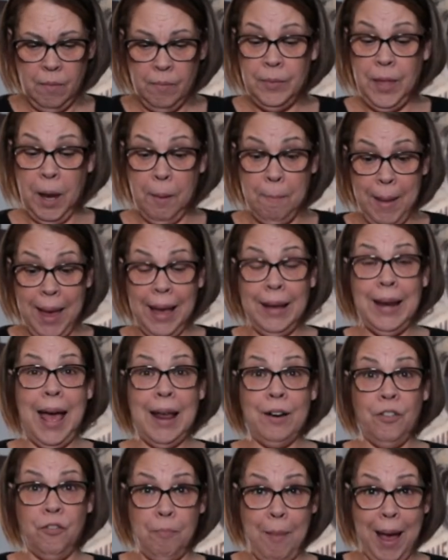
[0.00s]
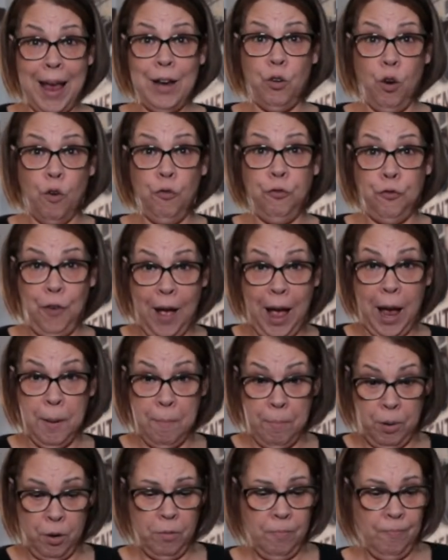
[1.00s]
They're made out of
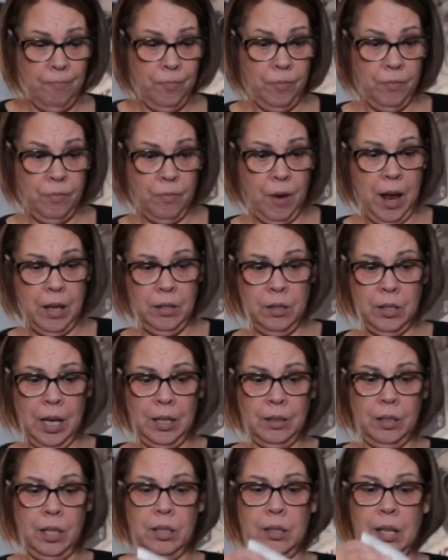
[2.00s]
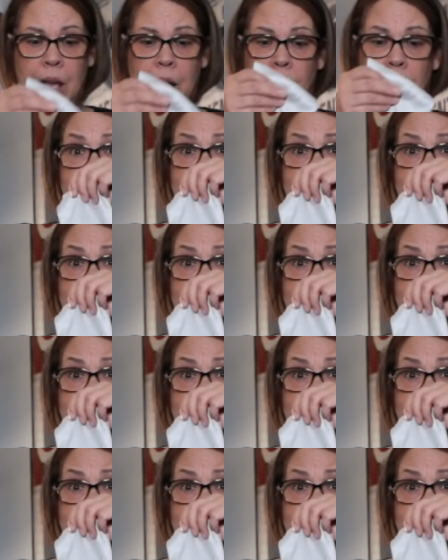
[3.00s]
microfiber, right? Check this out.